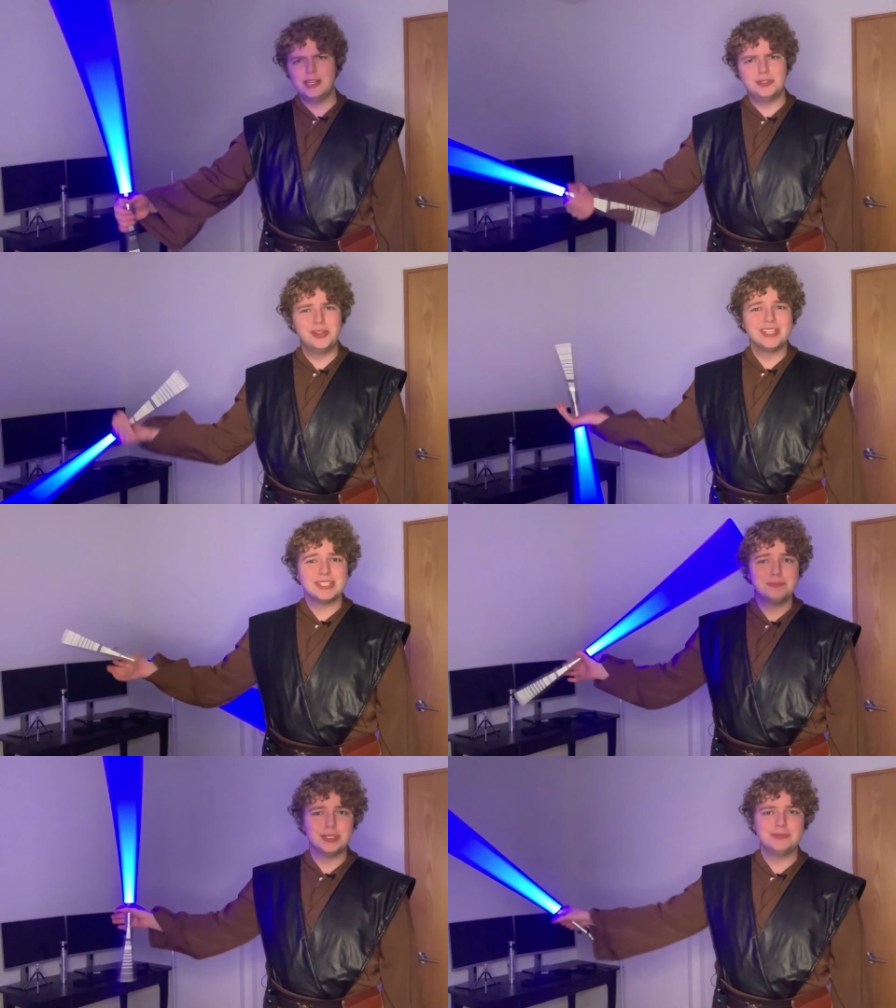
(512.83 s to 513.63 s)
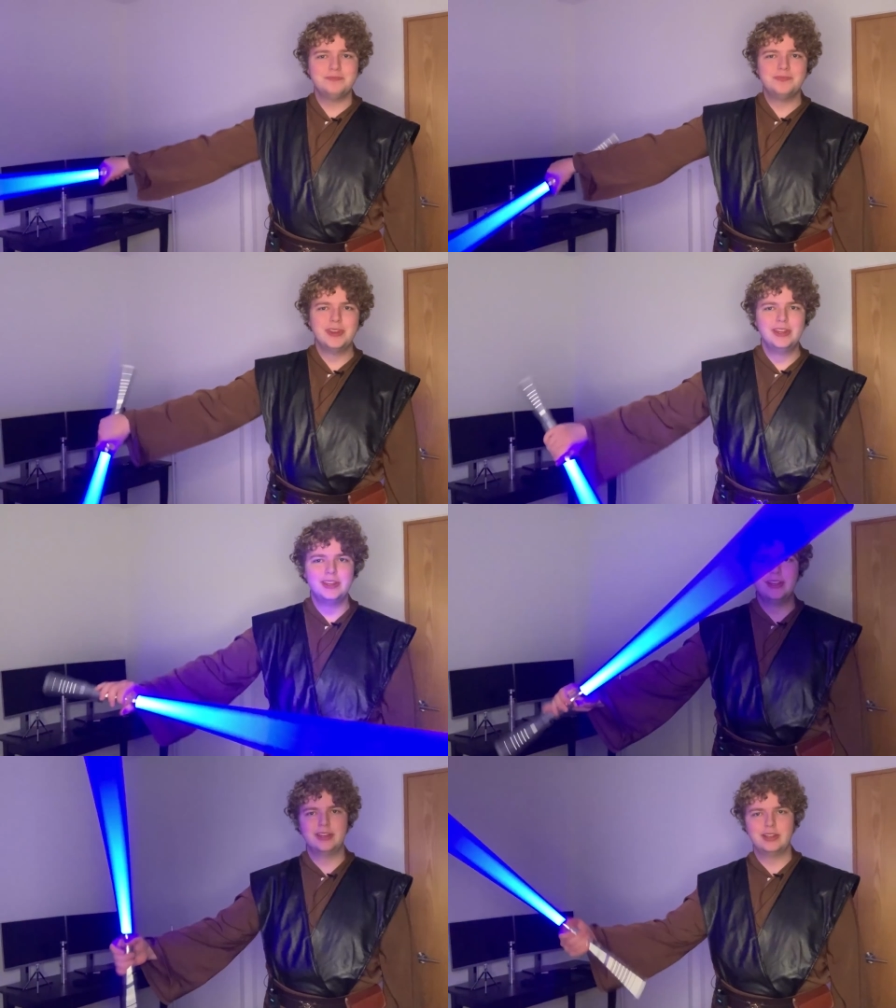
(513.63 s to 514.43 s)
can't do this, but
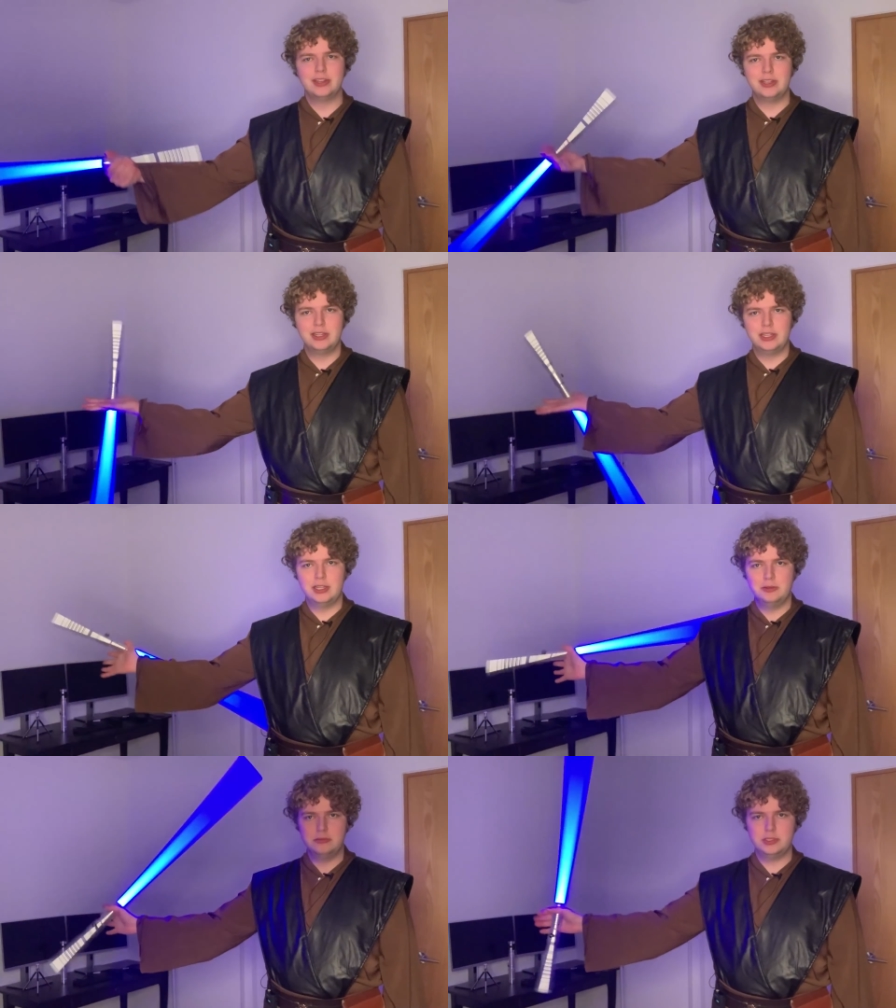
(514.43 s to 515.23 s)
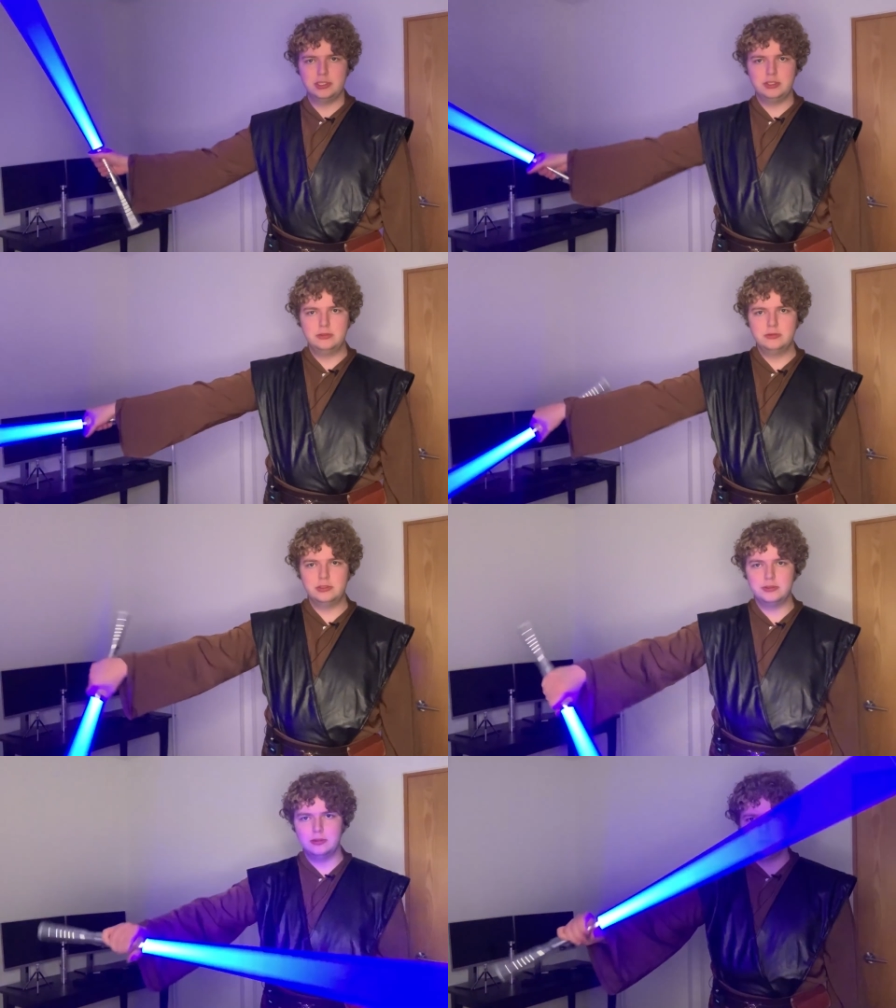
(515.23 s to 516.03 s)
basically,
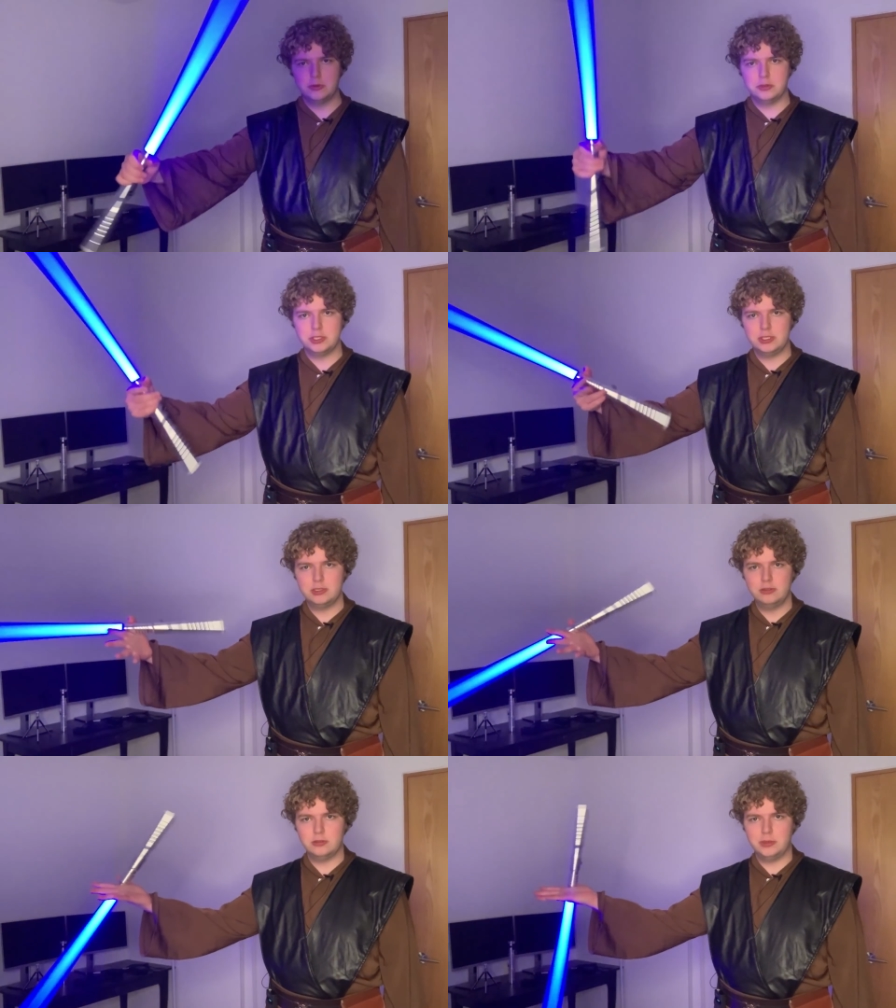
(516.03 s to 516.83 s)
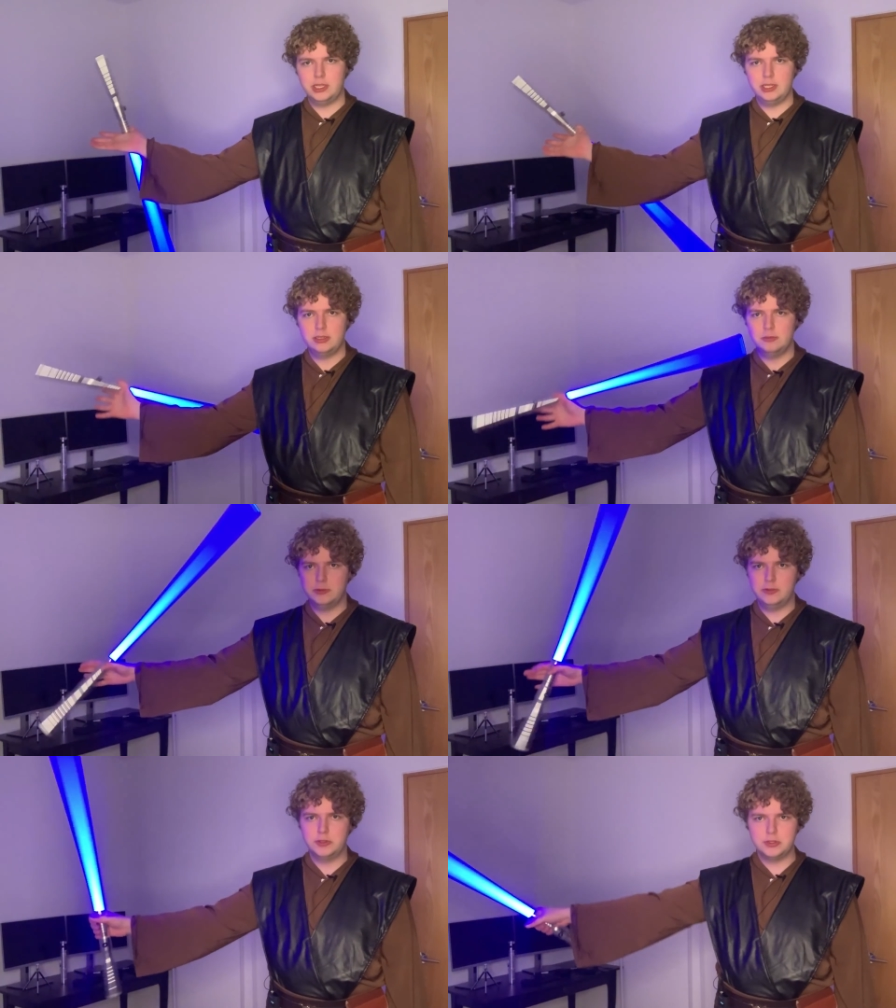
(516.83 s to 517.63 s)
here, look at my wrist, look at my hand,
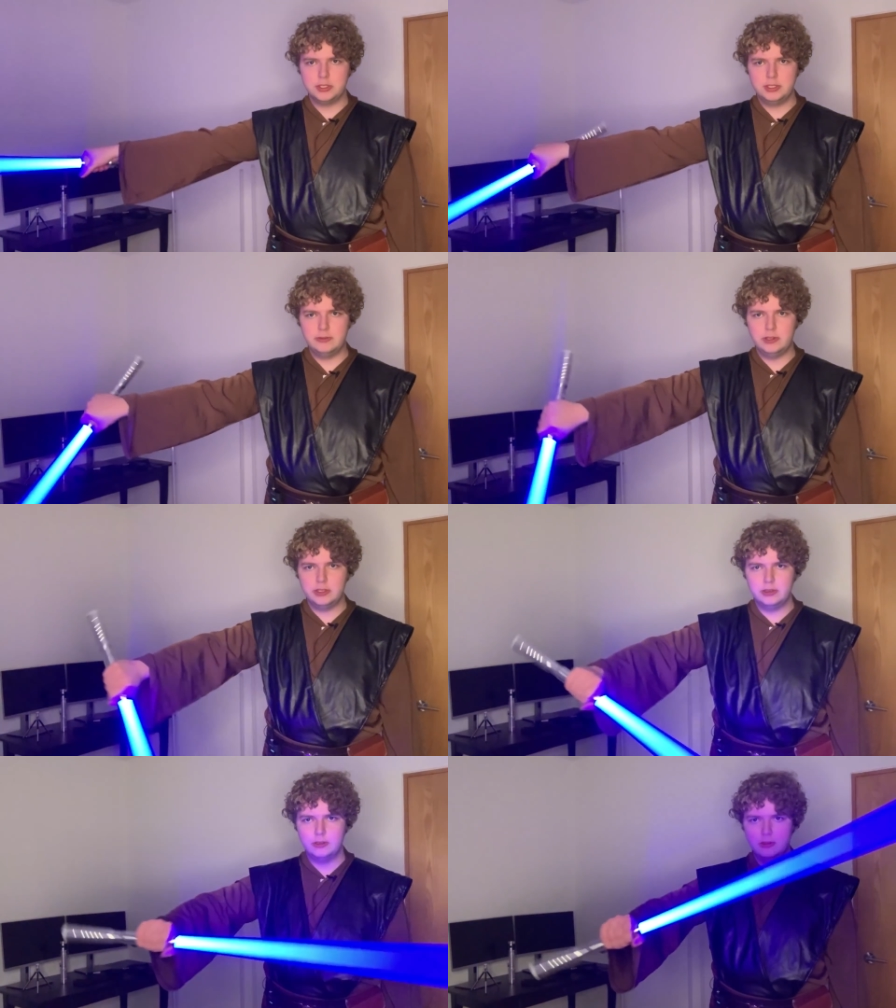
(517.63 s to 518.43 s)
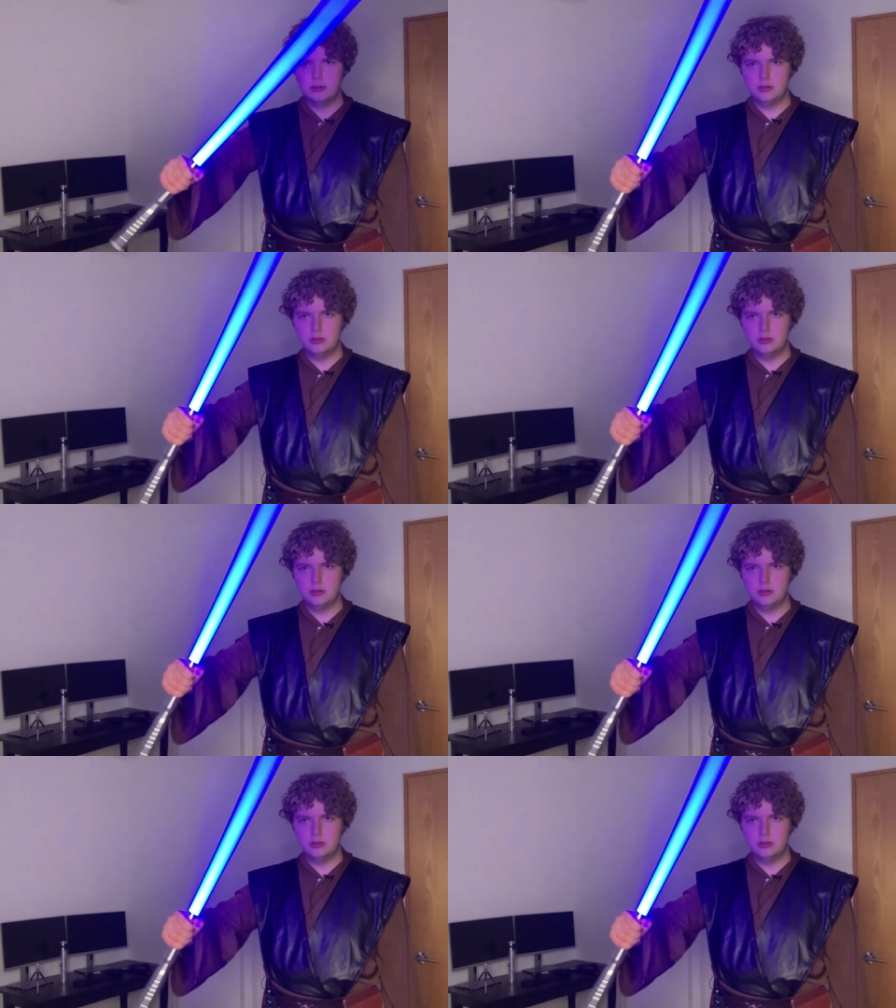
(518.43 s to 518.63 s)
my fingers, everything.